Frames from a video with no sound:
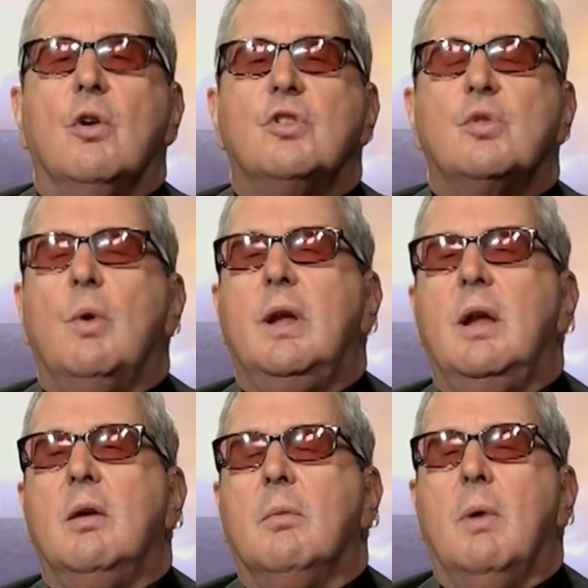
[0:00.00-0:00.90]

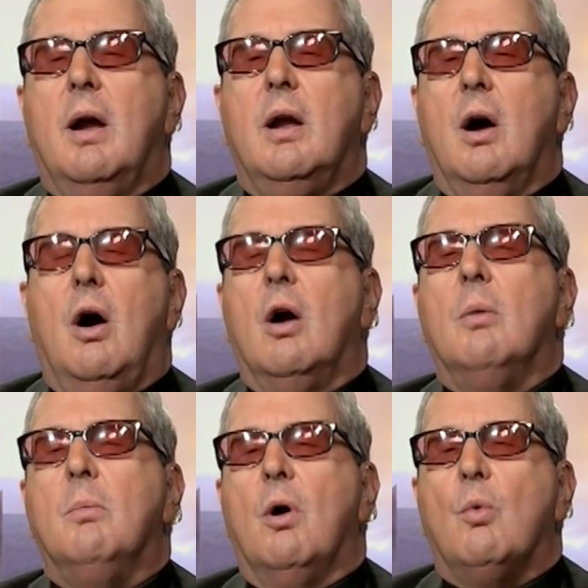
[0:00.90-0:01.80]
swinging my
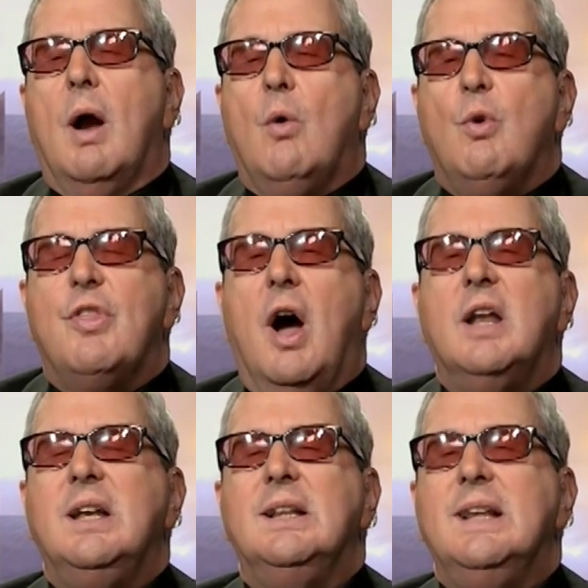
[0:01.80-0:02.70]
arm around with
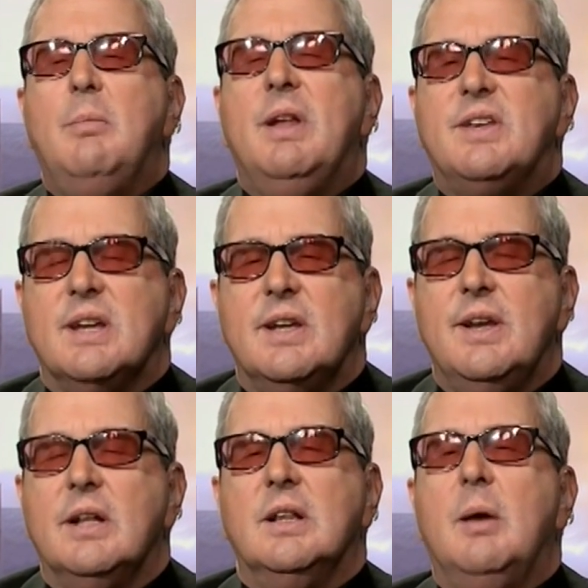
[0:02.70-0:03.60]

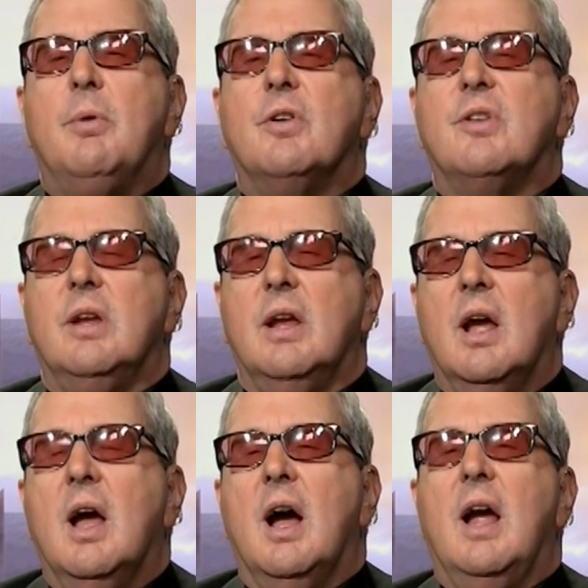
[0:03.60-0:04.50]
unlimited liberty.
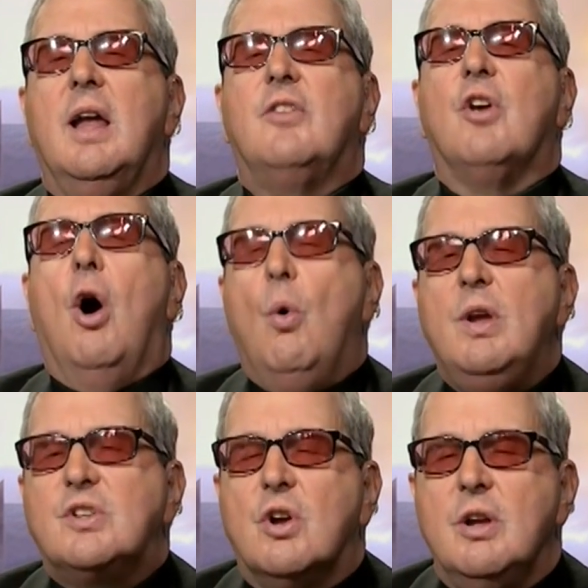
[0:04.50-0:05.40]
It's
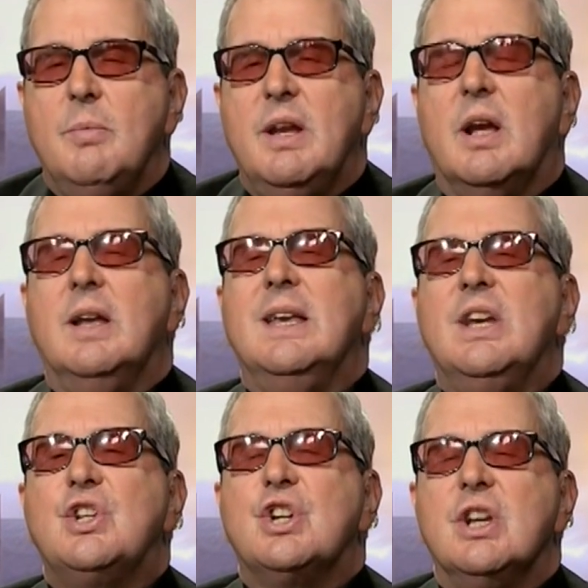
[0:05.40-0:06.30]
always going to be
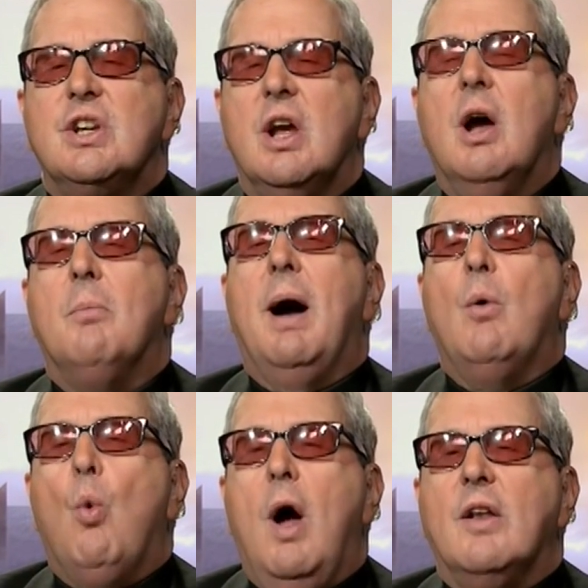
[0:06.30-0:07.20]
conditioned by
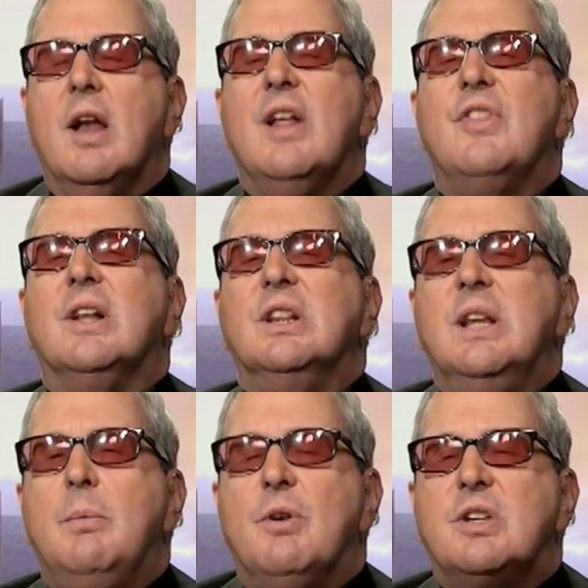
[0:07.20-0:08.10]
what? The
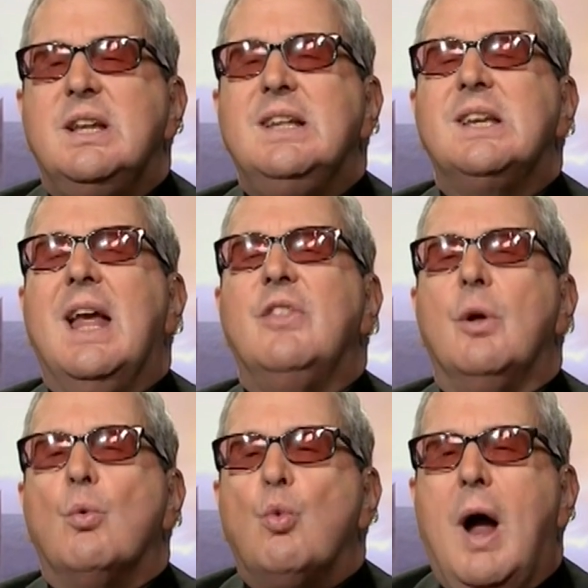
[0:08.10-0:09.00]
liberties and
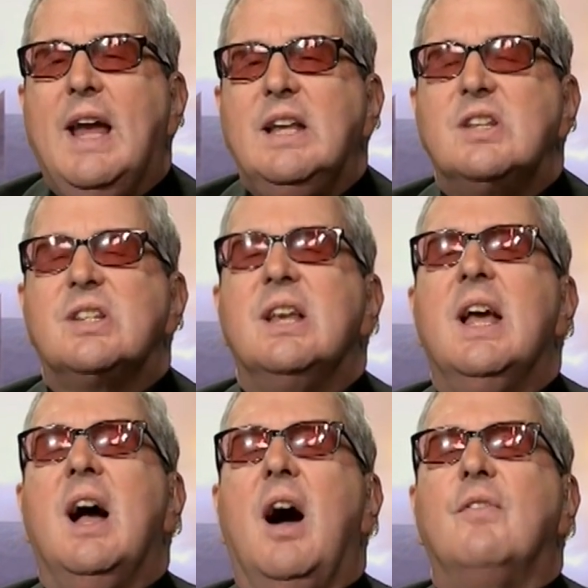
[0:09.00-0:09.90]
the rights
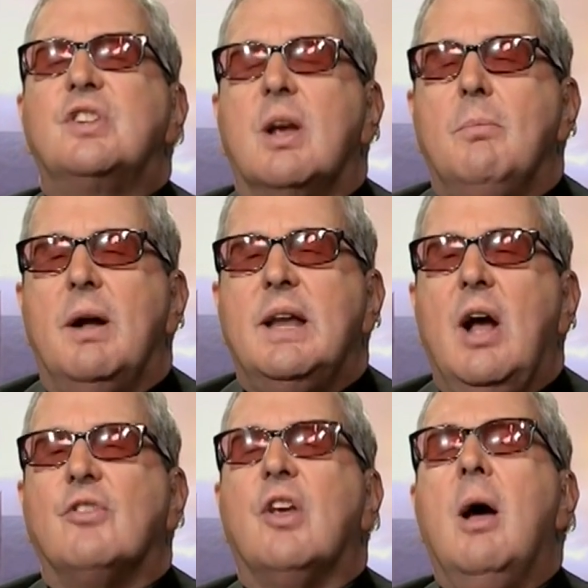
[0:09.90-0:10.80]
of somebody
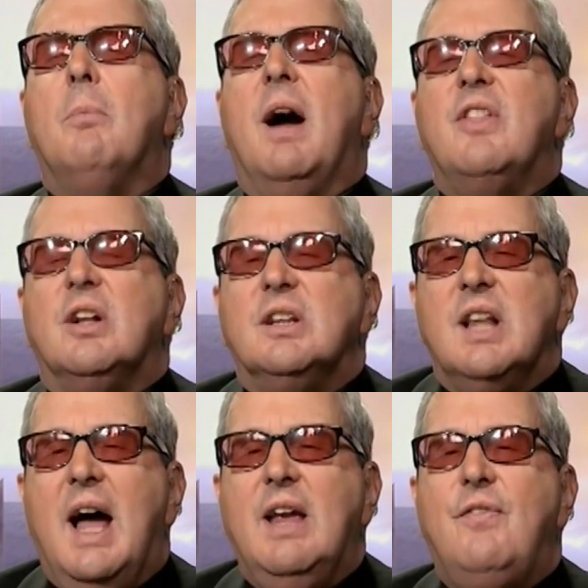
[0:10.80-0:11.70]
else, by the
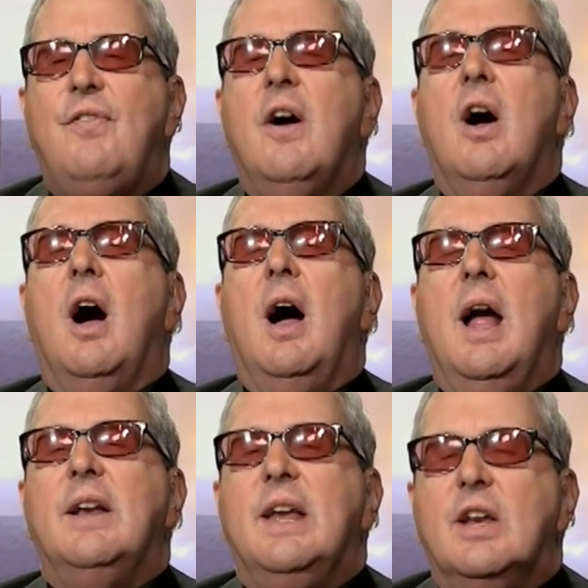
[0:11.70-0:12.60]
life
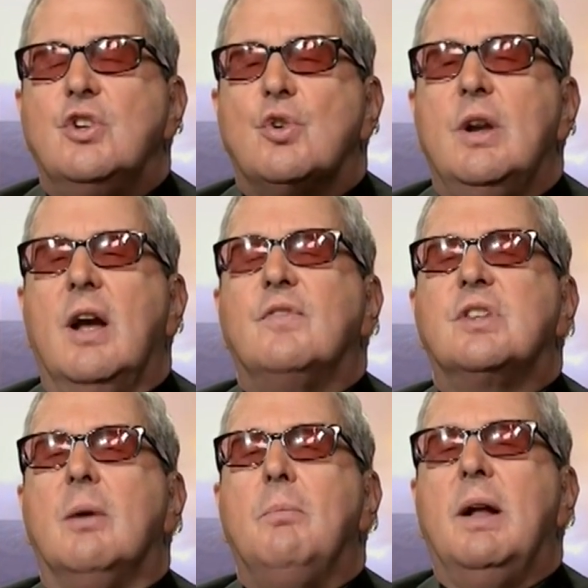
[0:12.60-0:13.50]
and injury of
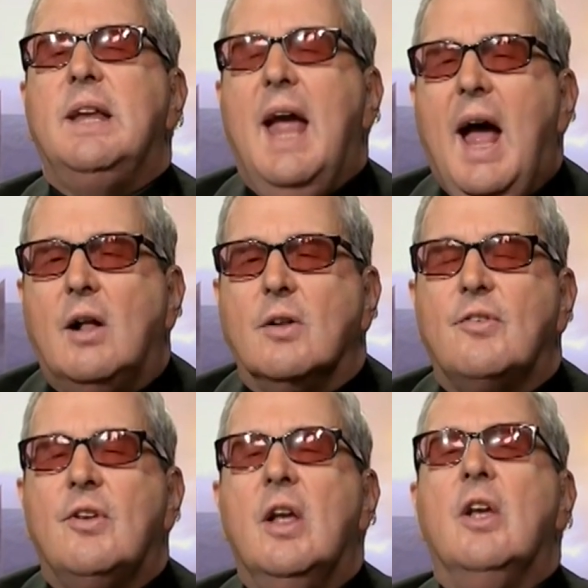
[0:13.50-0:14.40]
somebody
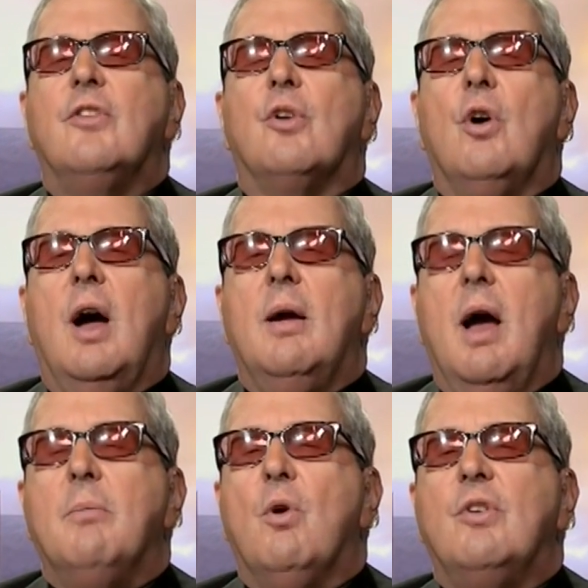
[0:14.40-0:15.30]
else. So
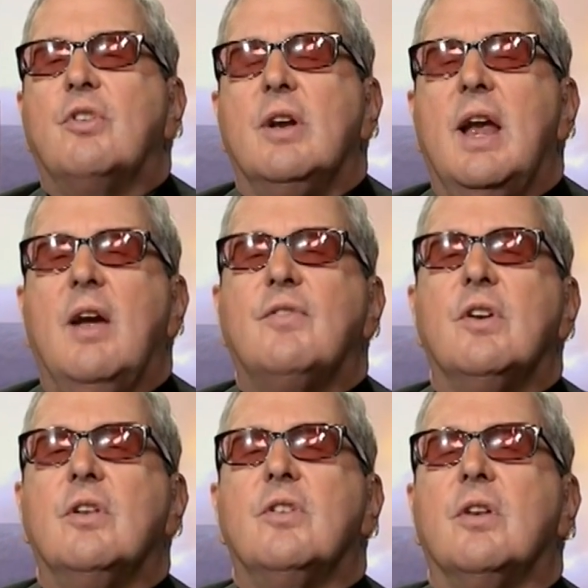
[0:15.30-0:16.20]
I'm always going to have
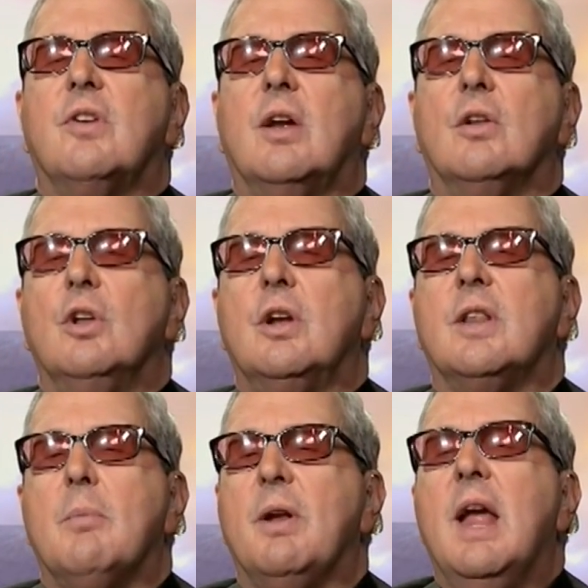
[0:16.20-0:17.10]
to take a look at
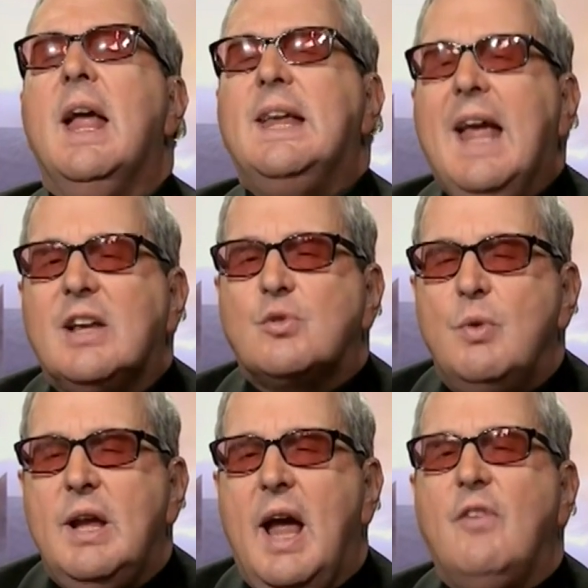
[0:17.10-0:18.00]
that. But yes,
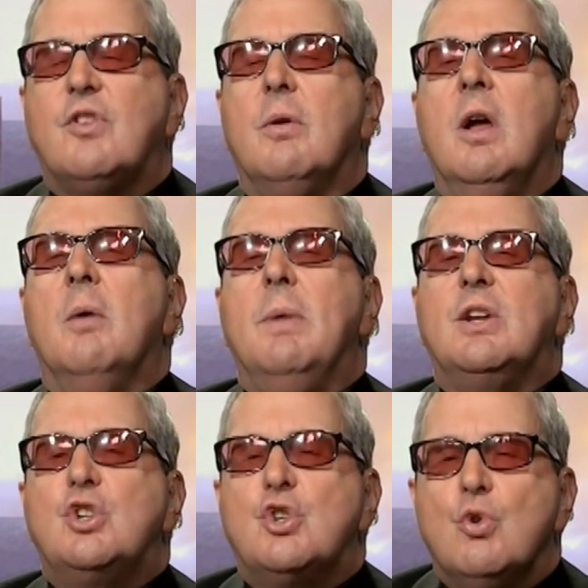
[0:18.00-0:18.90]
we have to
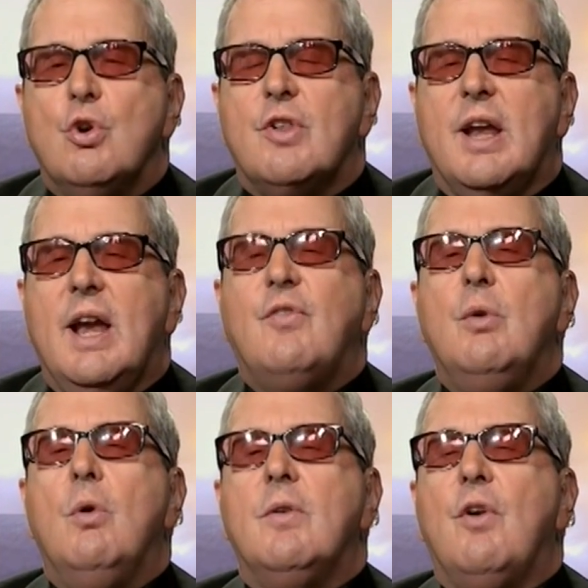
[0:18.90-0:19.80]
make sure that
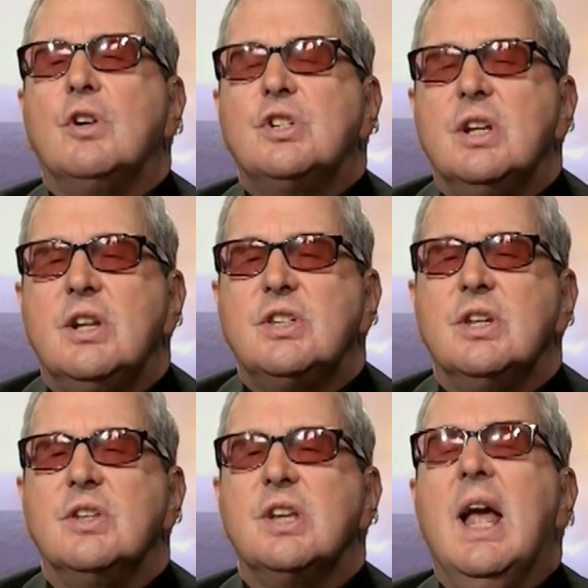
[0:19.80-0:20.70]
every one of our
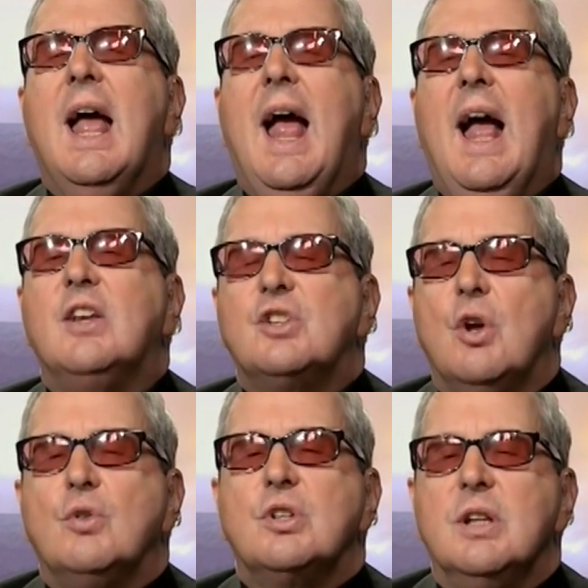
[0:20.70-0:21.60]
citizens has
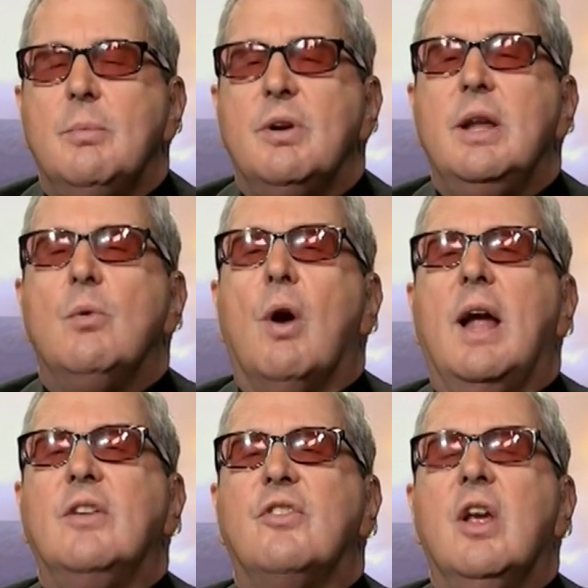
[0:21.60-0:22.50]
those liberty
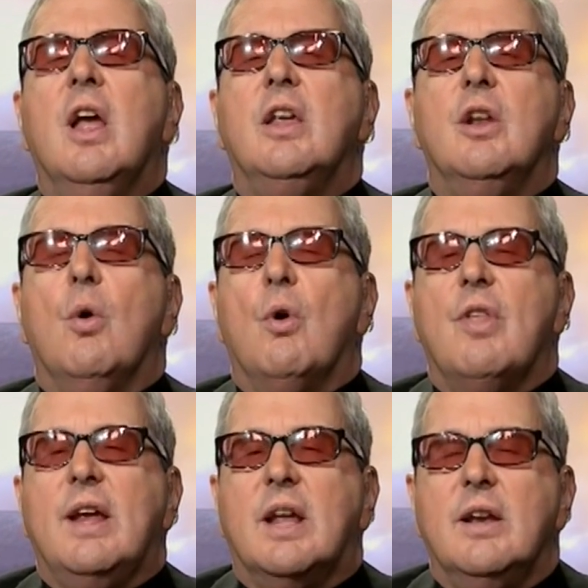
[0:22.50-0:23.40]
rights, where
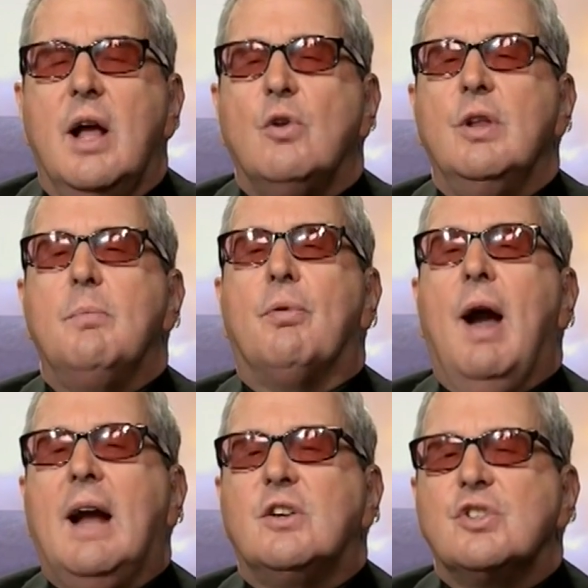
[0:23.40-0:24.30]
they can not only
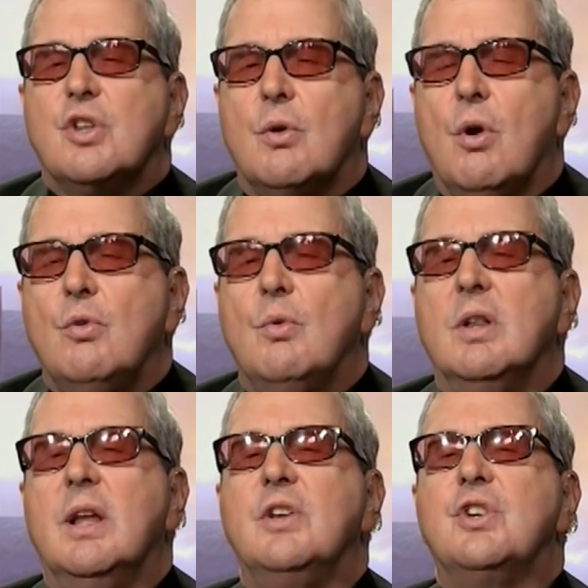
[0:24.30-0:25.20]
practice their own
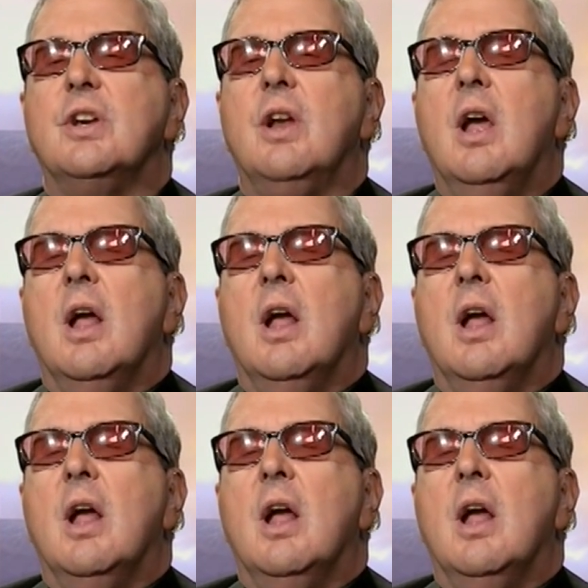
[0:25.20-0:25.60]
religion,